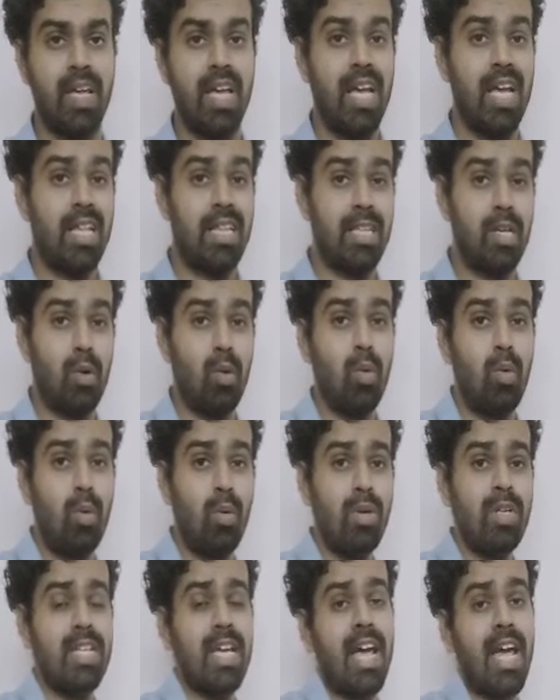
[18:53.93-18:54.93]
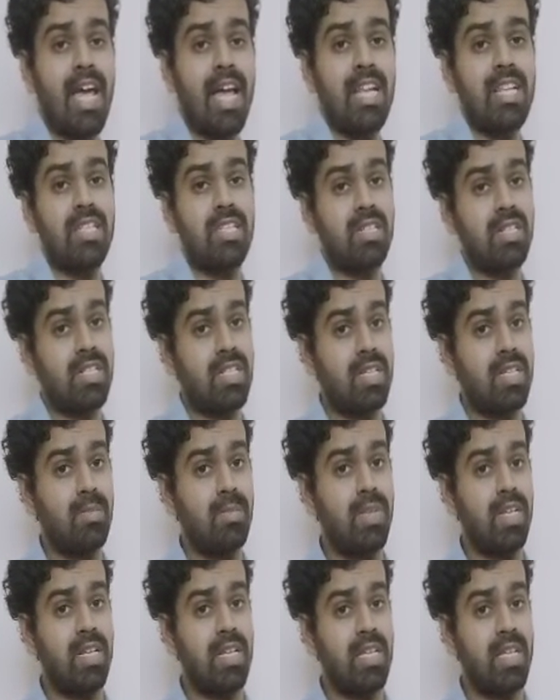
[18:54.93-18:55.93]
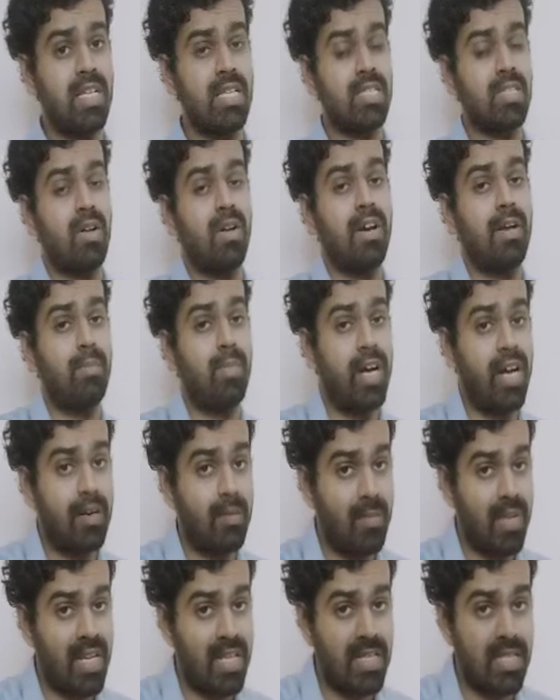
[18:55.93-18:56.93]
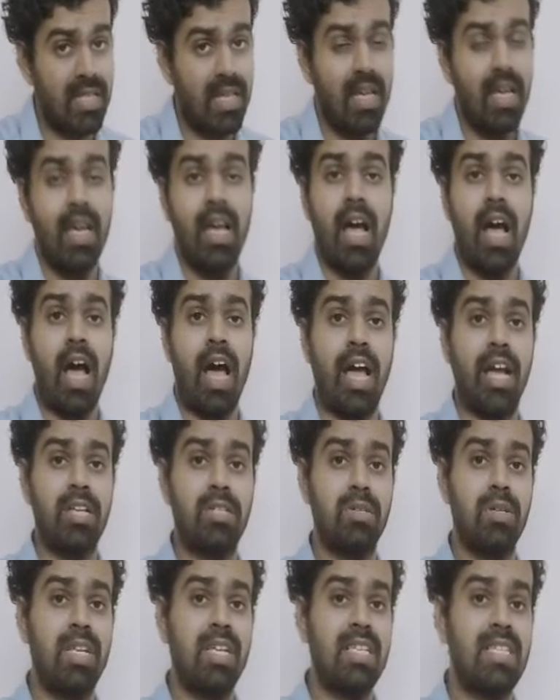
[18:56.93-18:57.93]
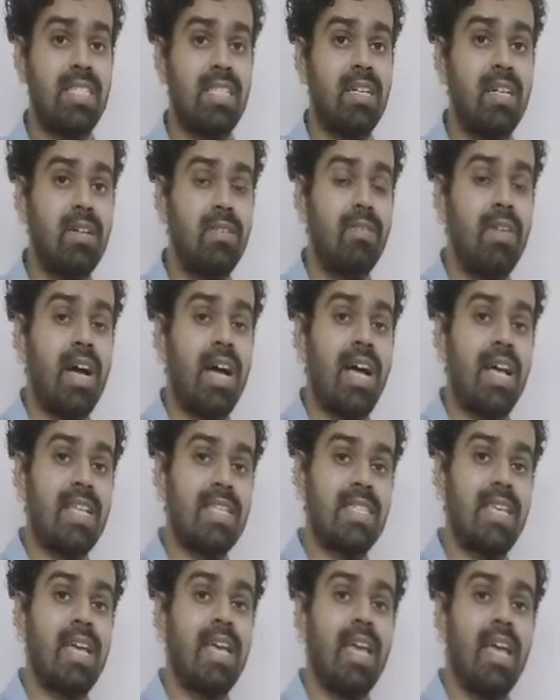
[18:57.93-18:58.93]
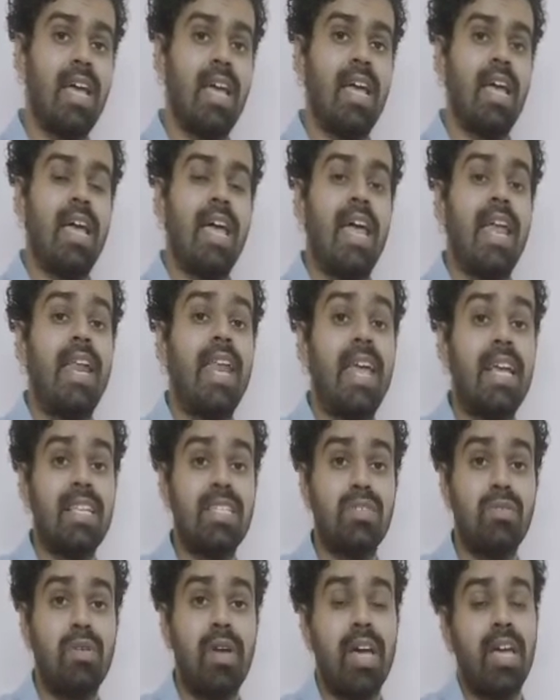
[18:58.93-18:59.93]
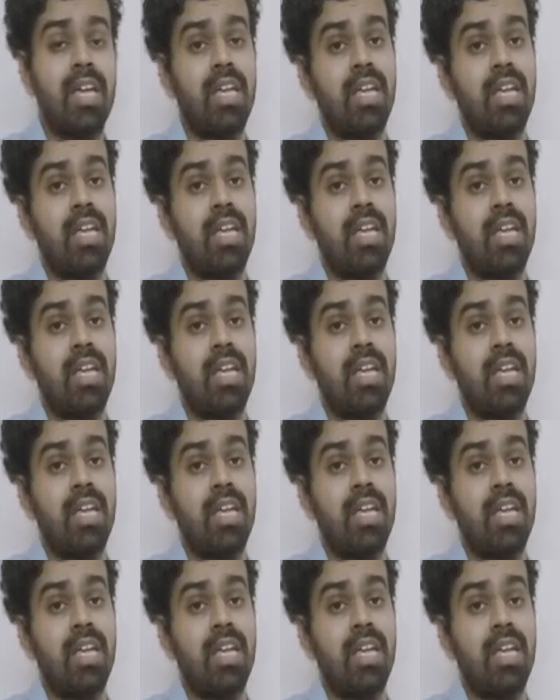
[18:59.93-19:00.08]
The old and dirty buildings or apartments actually serve as an extra